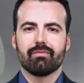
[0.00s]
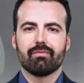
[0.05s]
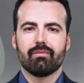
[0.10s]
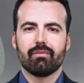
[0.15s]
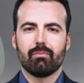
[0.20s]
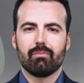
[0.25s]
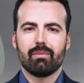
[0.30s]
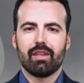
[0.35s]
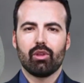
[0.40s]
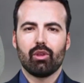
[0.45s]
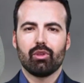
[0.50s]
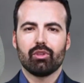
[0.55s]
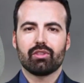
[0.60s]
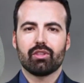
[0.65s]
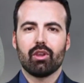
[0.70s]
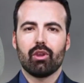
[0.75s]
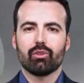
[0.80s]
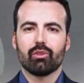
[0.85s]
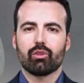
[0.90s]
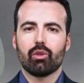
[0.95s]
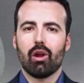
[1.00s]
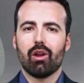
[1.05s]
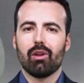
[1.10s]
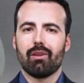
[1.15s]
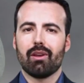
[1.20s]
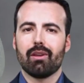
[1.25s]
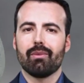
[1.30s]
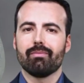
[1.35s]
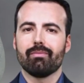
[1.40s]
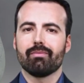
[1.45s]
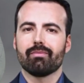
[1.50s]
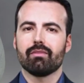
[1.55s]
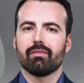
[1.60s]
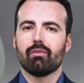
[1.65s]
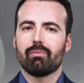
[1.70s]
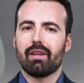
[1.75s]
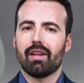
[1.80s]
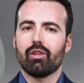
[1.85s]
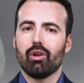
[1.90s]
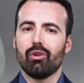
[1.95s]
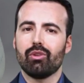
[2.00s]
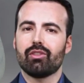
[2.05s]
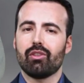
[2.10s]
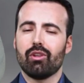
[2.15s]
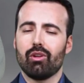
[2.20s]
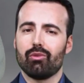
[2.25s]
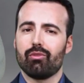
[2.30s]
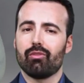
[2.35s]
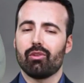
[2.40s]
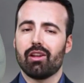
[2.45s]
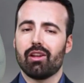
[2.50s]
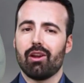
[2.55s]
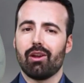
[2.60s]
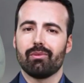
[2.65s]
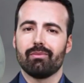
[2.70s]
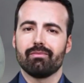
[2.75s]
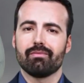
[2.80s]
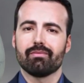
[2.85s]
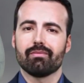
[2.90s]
they don't sell drama, they don't sell fear.